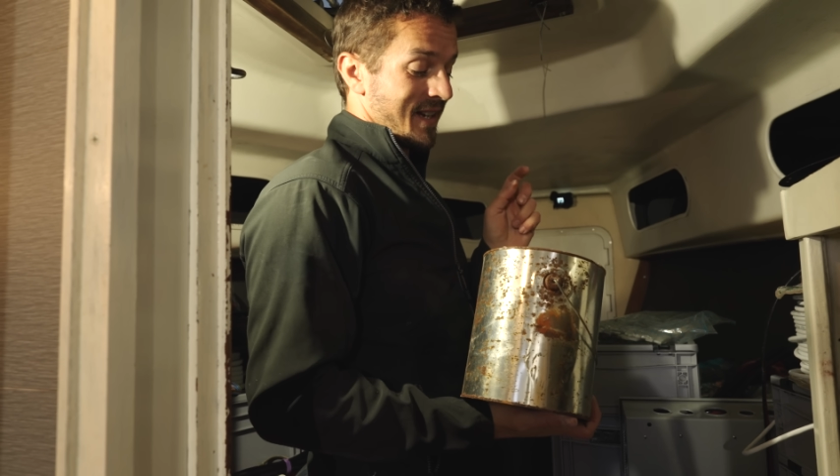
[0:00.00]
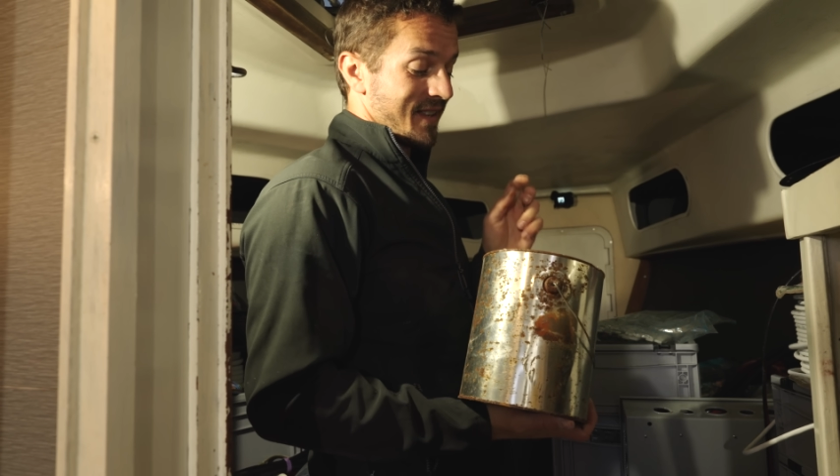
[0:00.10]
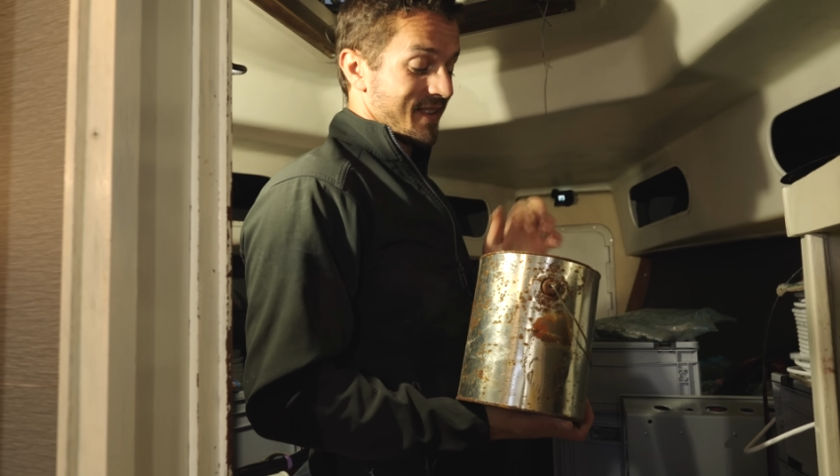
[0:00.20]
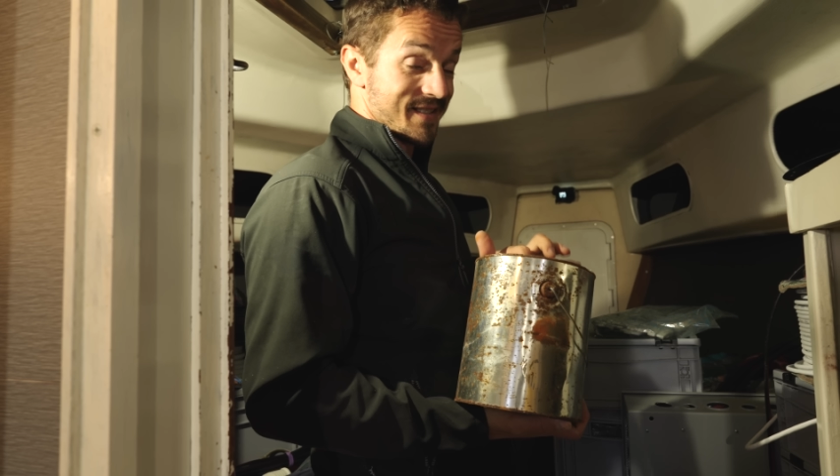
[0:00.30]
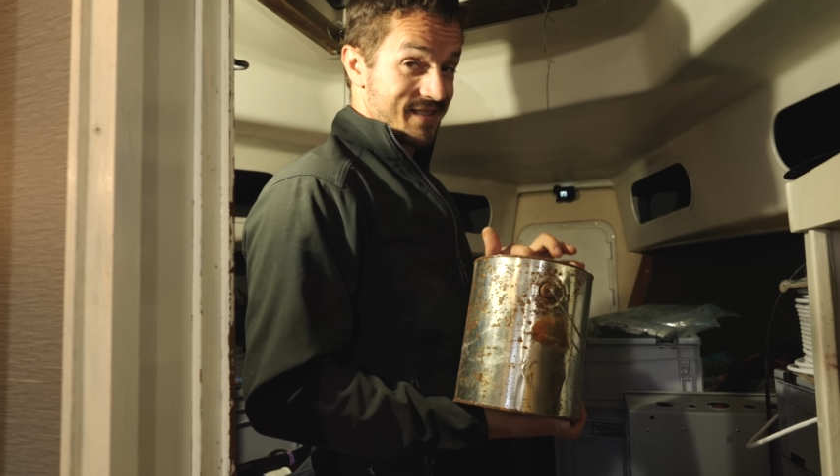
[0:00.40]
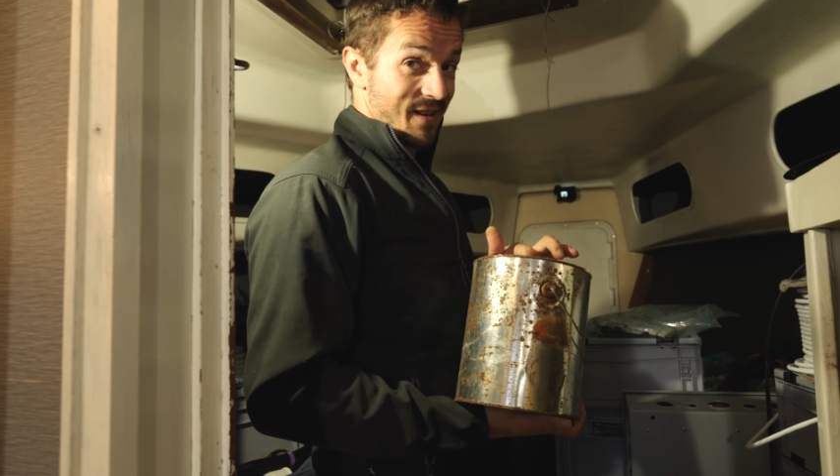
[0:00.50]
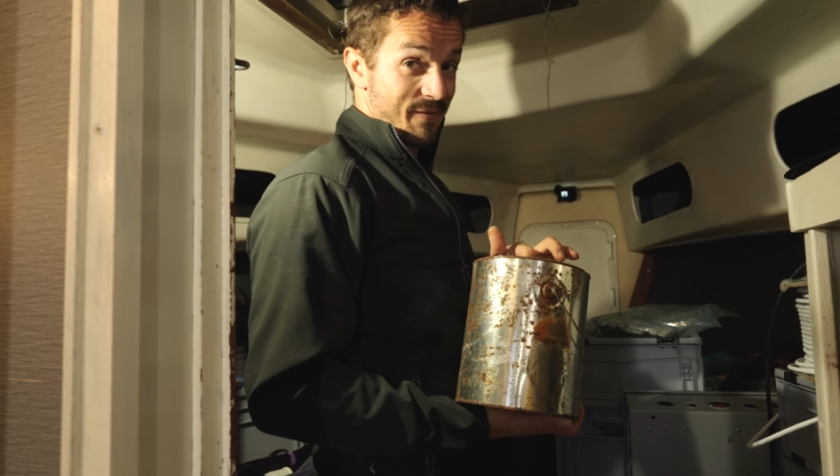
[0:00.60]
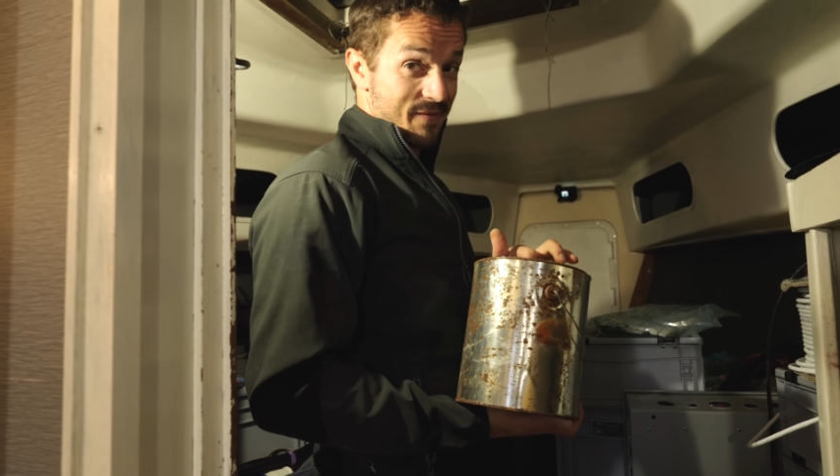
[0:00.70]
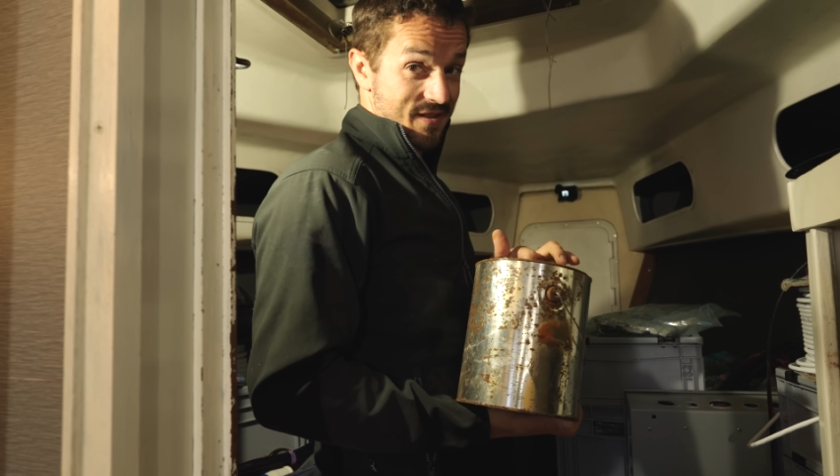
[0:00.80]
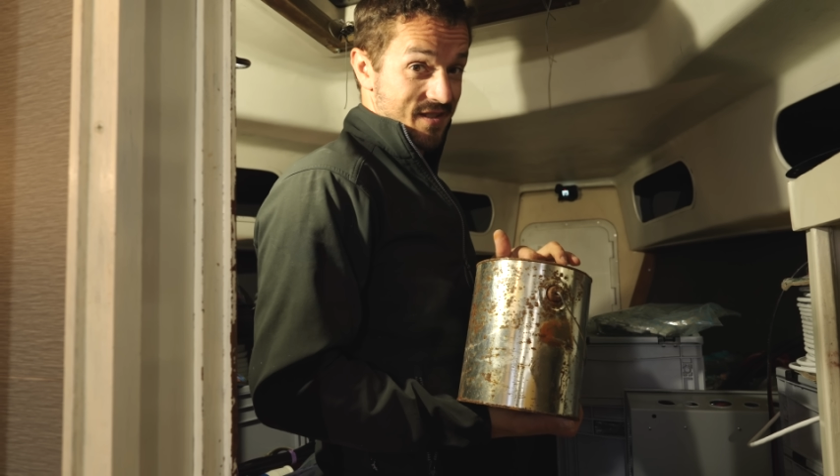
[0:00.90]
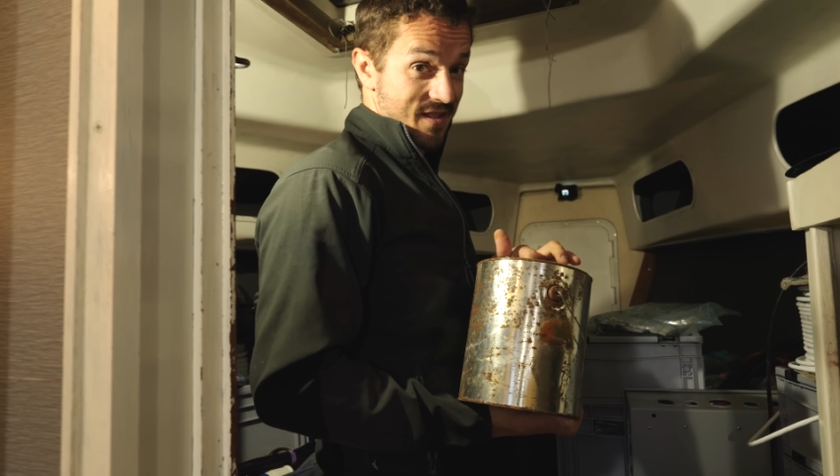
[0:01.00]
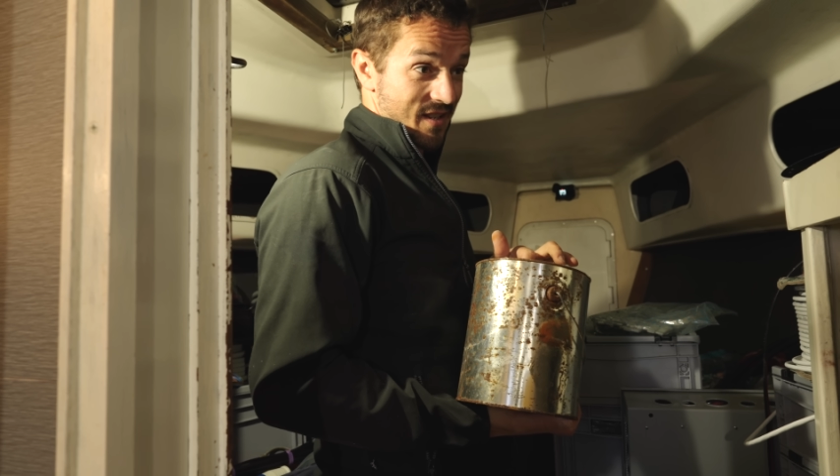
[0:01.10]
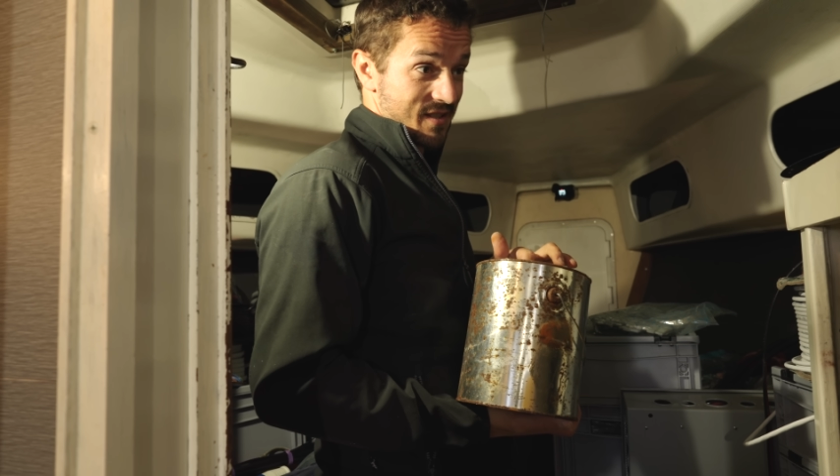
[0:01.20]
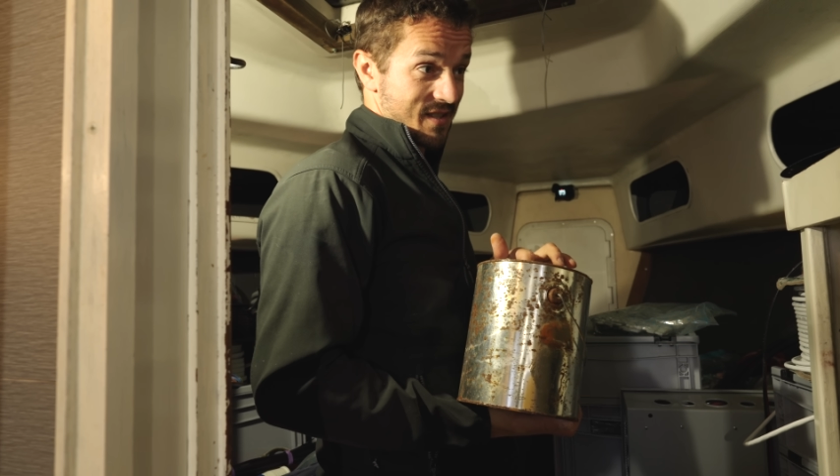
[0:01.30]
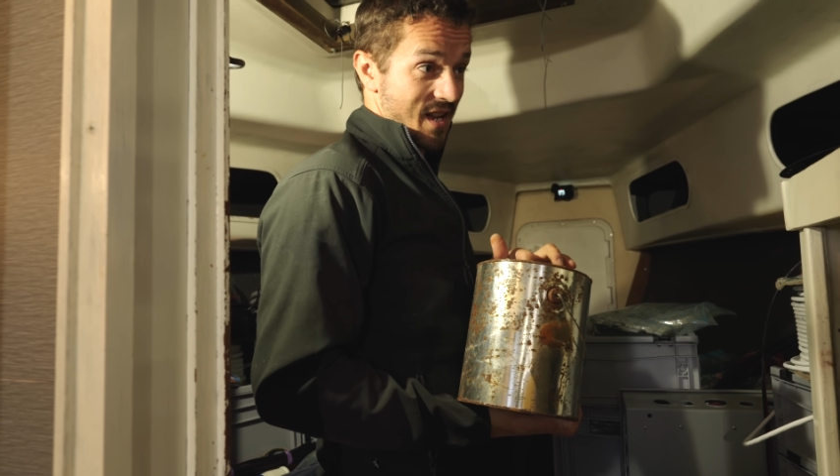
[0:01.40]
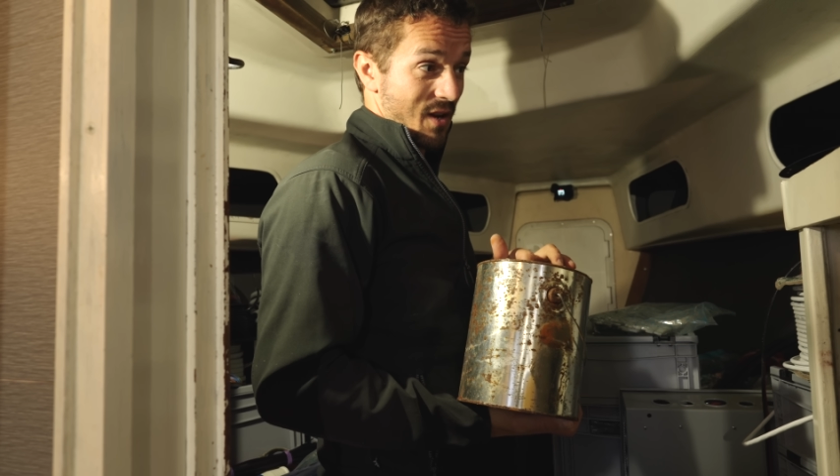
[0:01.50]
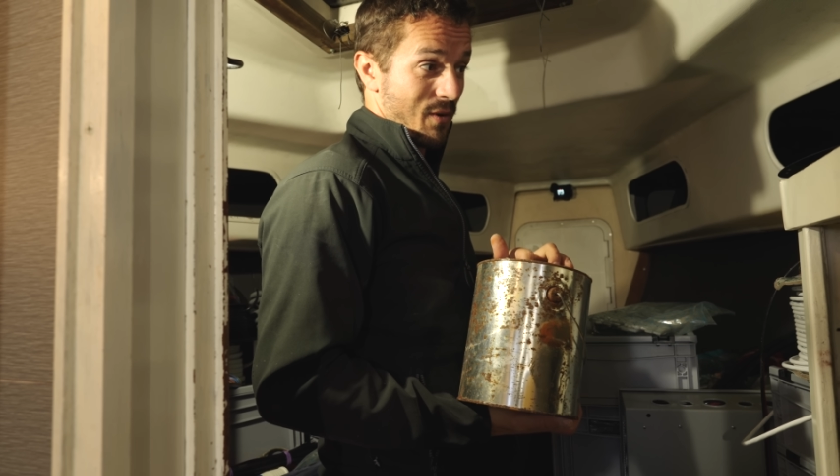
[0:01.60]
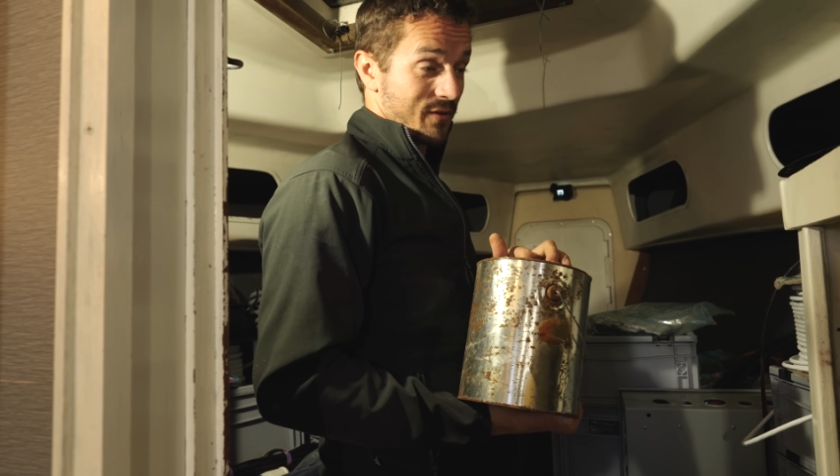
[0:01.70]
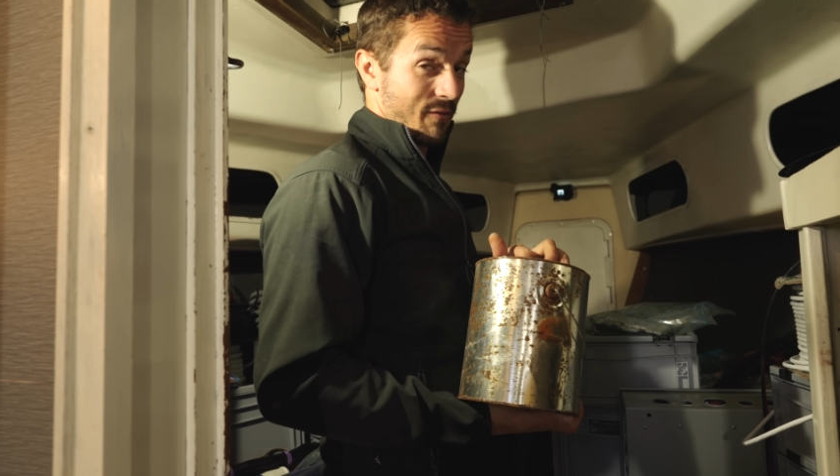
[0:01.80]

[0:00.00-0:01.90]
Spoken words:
This stuff doesn't take well